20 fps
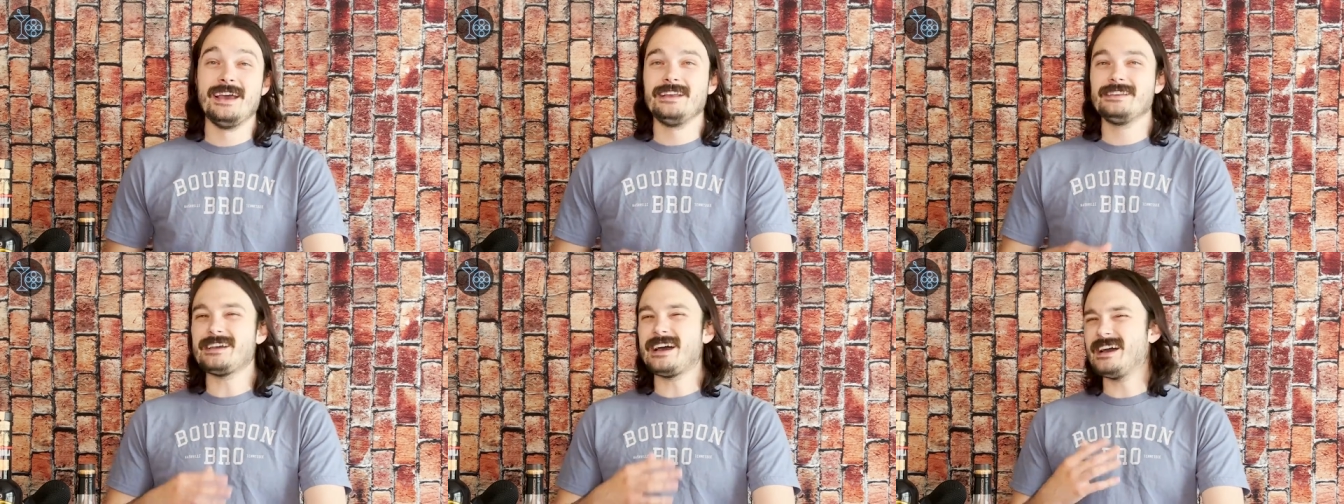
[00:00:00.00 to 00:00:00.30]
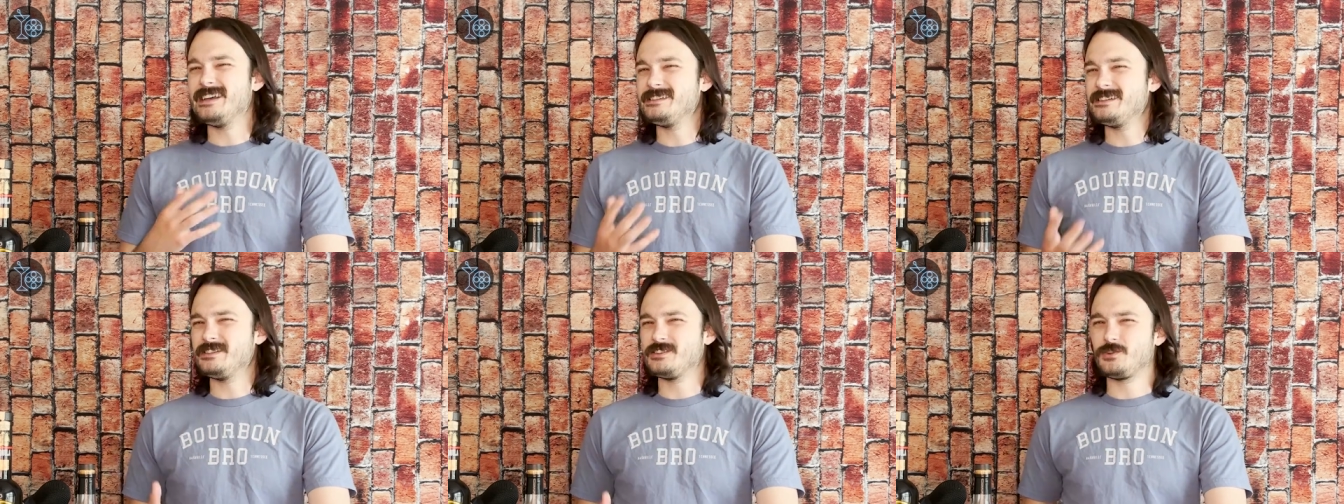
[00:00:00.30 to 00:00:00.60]

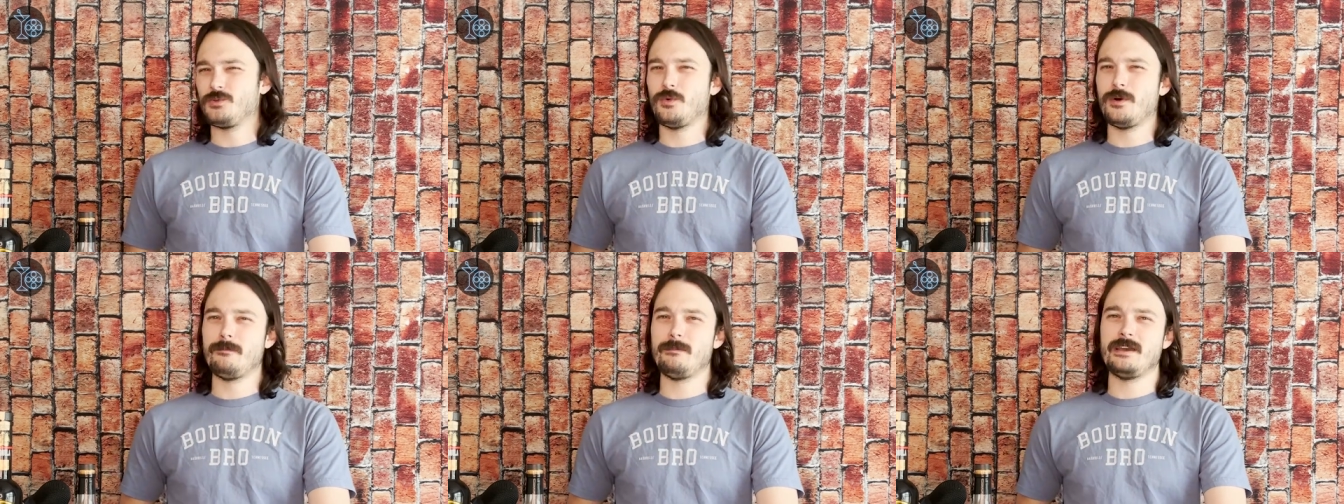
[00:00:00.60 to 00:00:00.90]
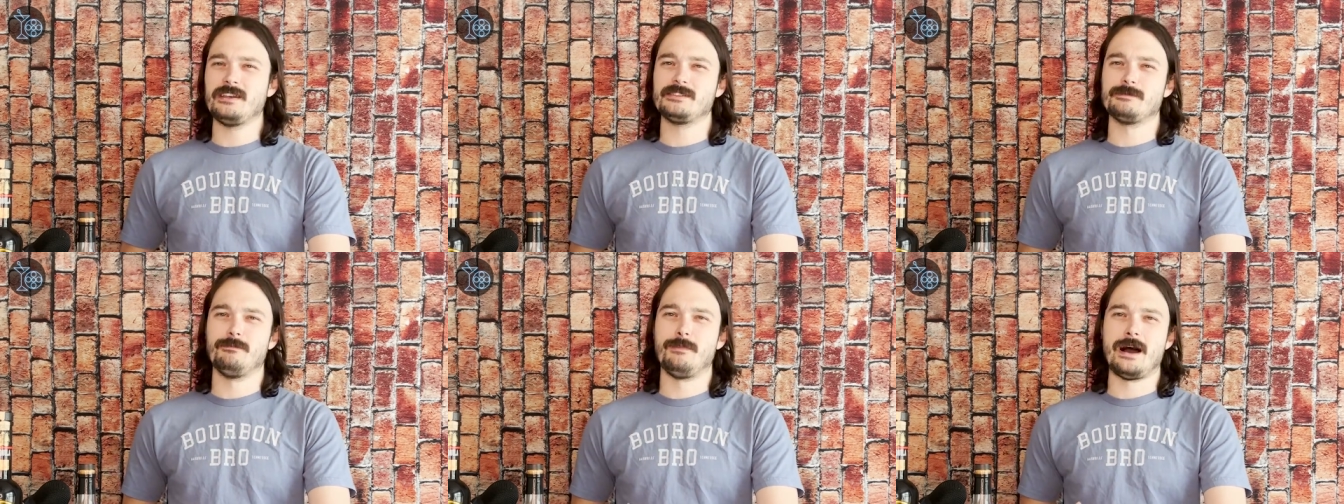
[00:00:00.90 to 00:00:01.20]
ties into what
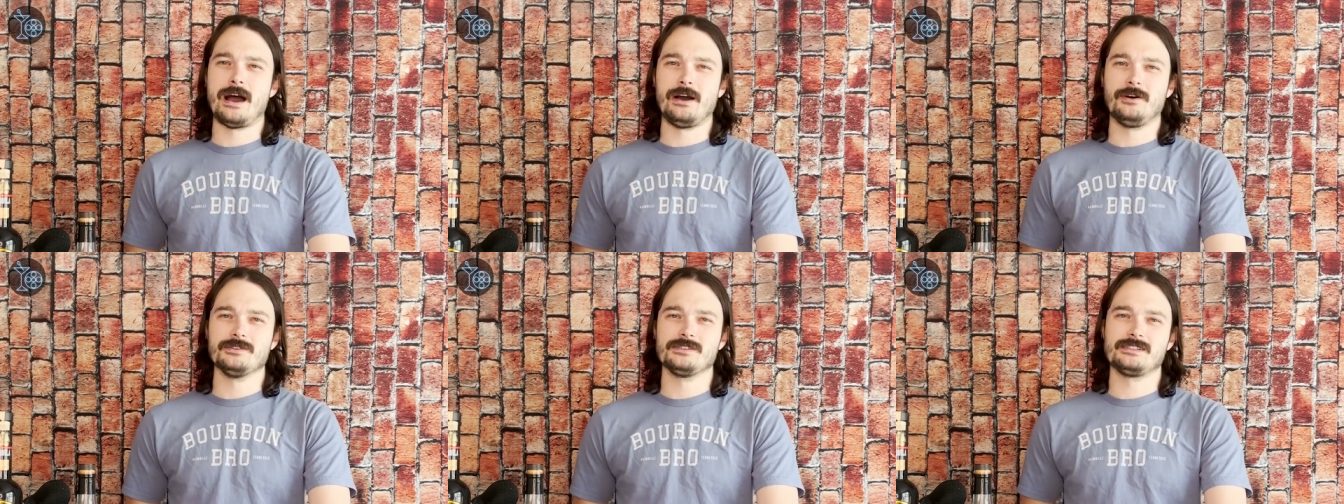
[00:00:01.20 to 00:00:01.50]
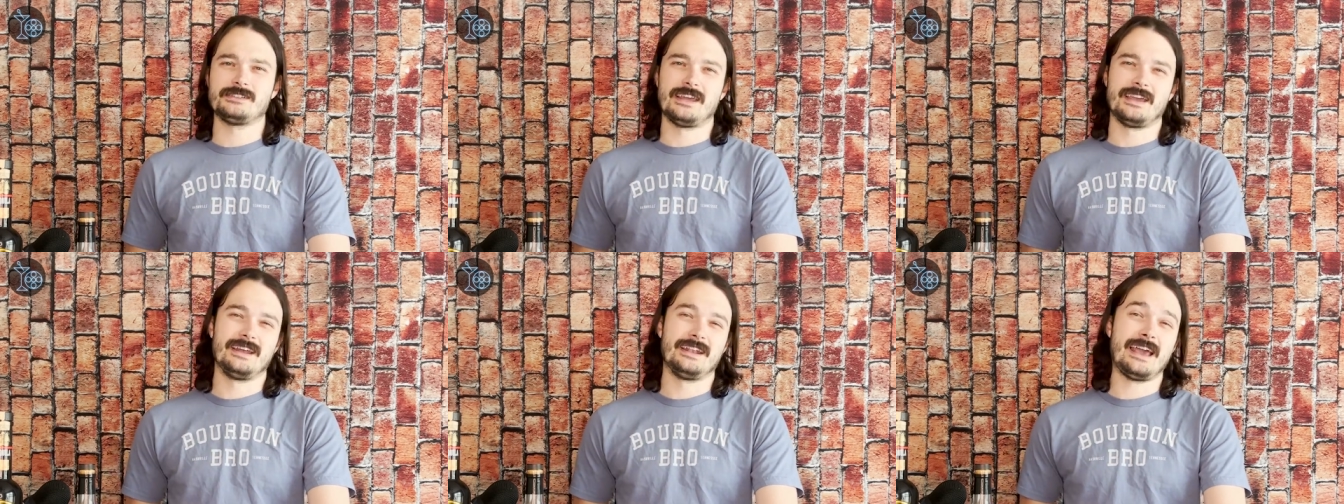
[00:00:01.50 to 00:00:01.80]
makes Miles
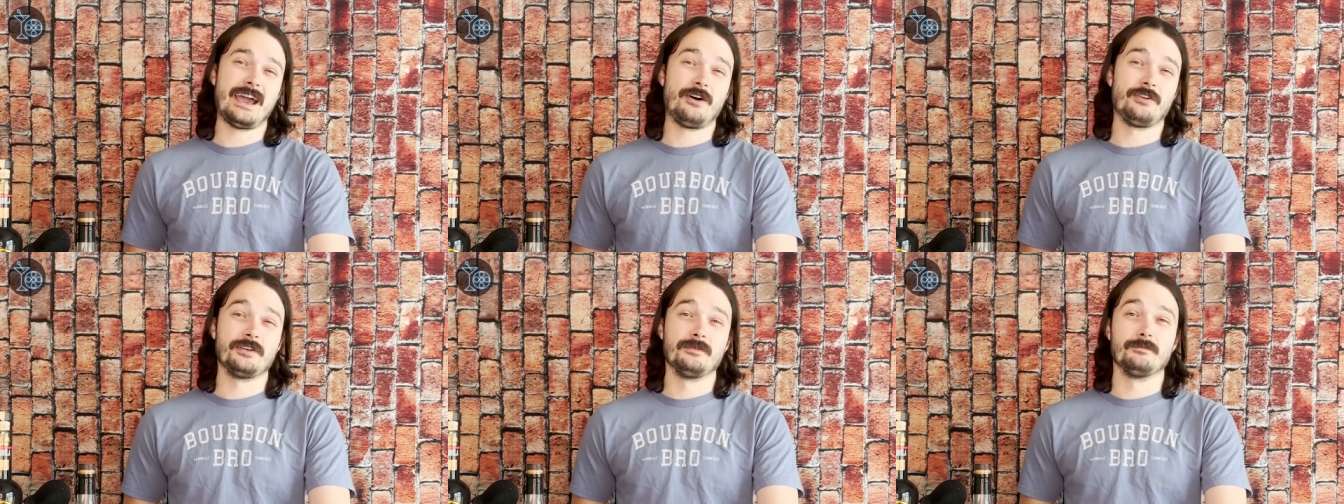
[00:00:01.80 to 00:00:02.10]
stand out,